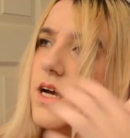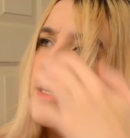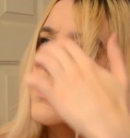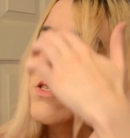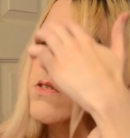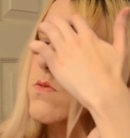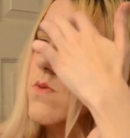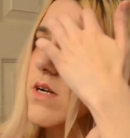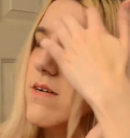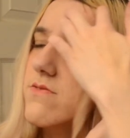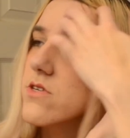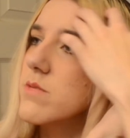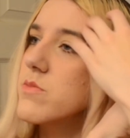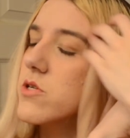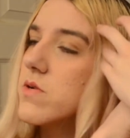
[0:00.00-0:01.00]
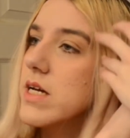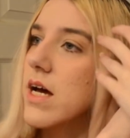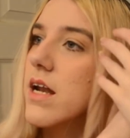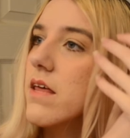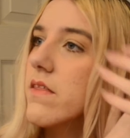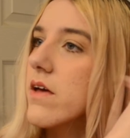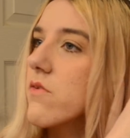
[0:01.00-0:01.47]
I just, whenever I'm doing
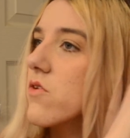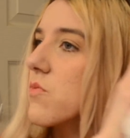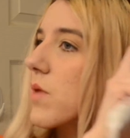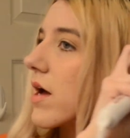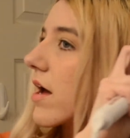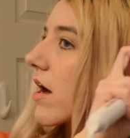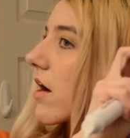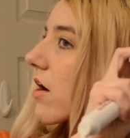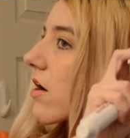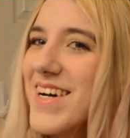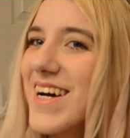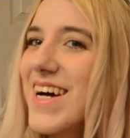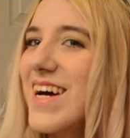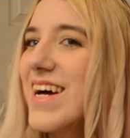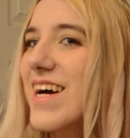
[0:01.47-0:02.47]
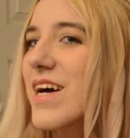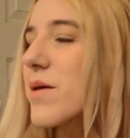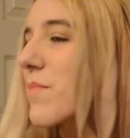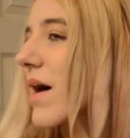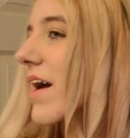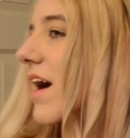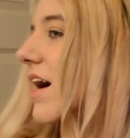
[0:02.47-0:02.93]
anything with my hair,
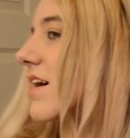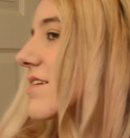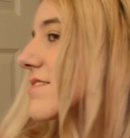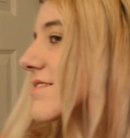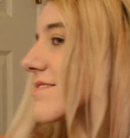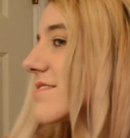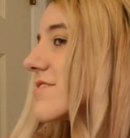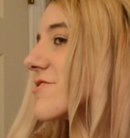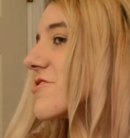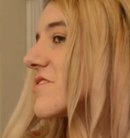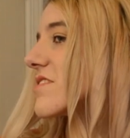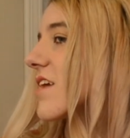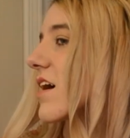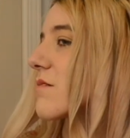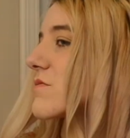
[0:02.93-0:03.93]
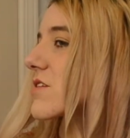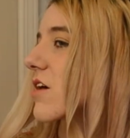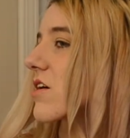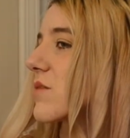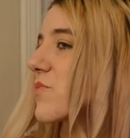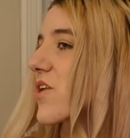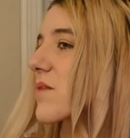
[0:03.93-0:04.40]
in my head, just say I'm
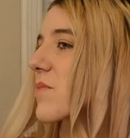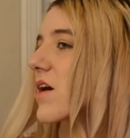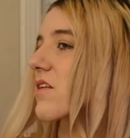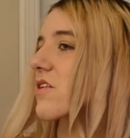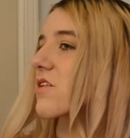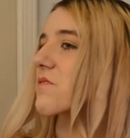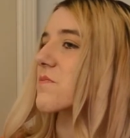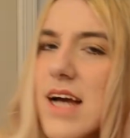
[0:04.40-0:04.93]
sorry, Brandmondo.